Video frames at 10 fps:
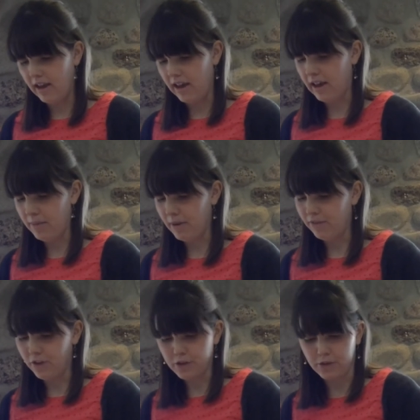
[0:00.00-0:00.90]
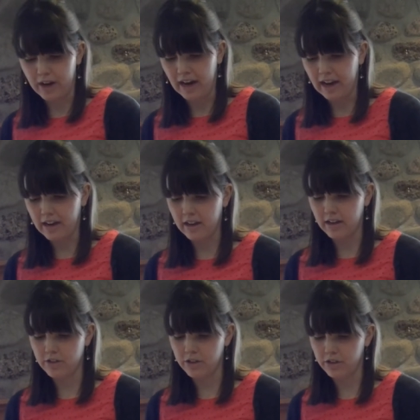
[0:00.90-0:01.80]
Um, in first grade,
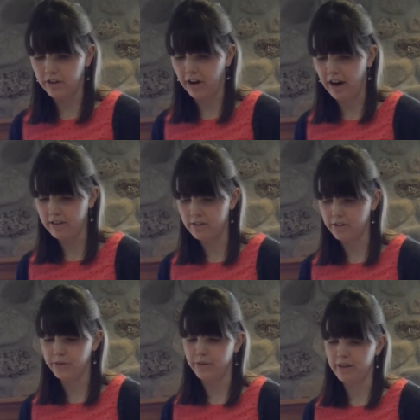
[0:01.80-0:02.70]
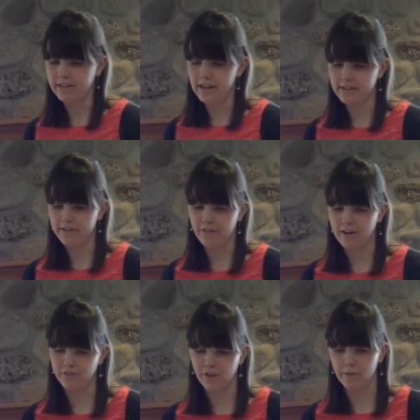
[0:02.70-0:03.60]
children are asked to
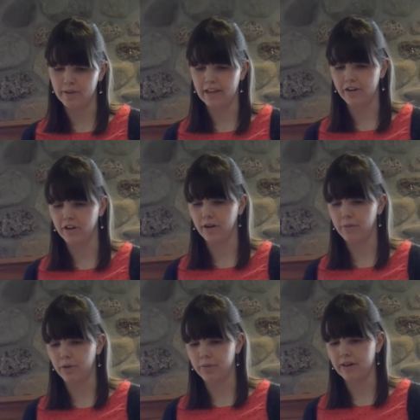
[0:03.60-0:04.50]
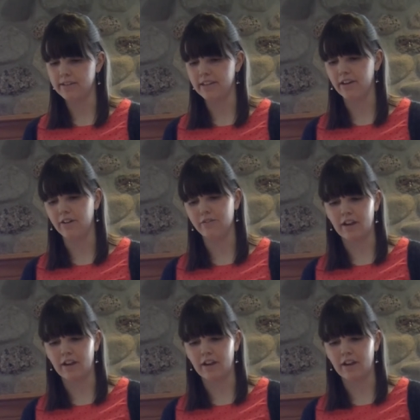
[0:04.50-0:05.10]
identify frequently occurring root words and their